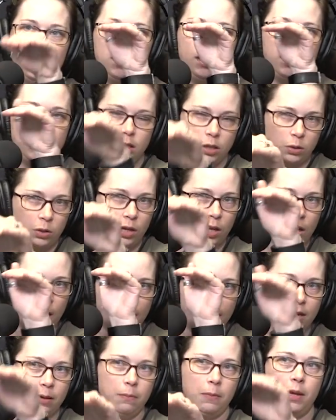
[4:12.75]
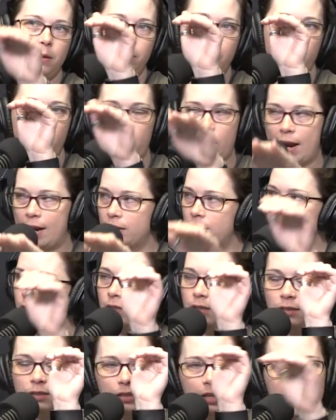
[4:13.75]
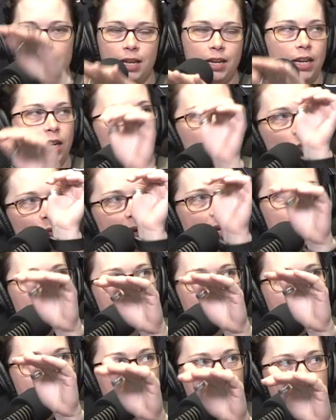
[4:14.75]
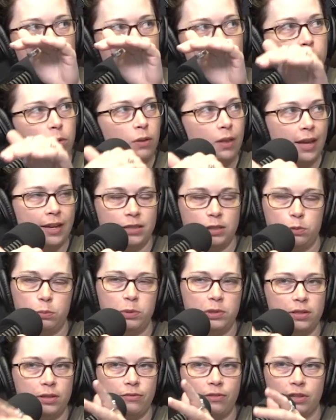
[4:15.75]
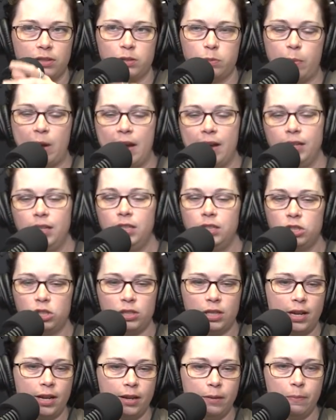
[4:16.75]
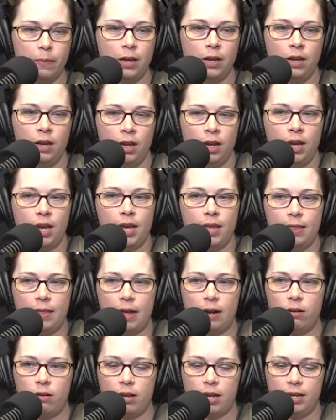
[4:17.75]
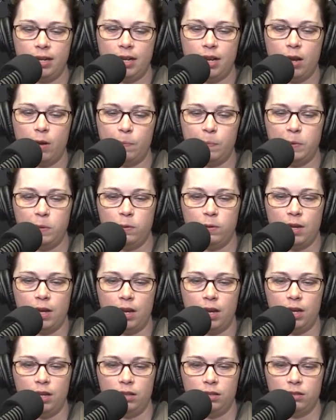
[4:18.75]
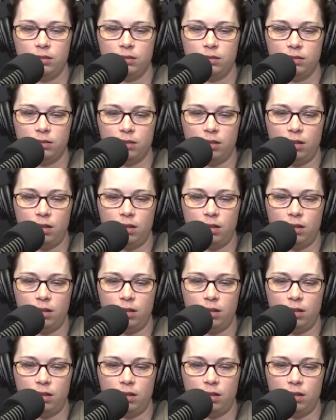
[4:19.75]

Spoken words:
and then you can kind of maybe practice hitting right into that specific spot each time, and that'll kind of help you get